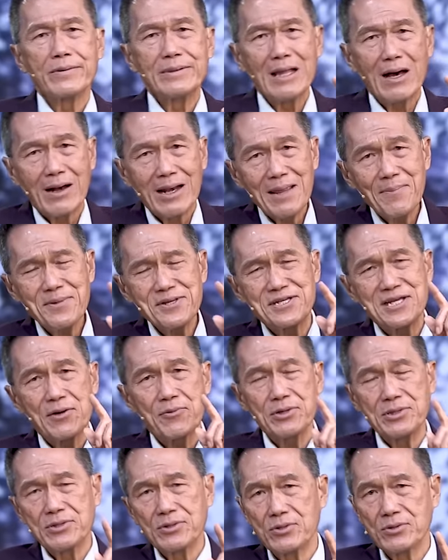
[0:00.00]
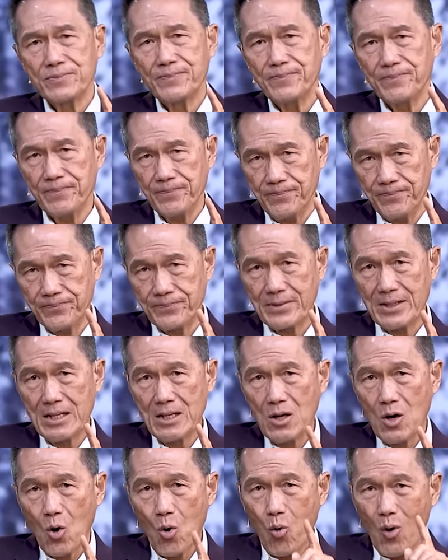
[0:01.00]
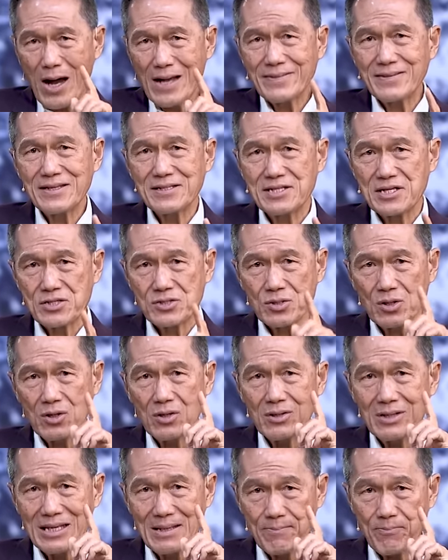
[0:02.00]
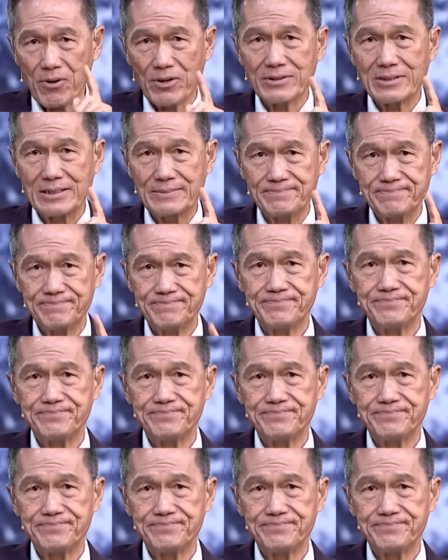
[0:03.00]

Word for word: Now, let me share with you why this is so important.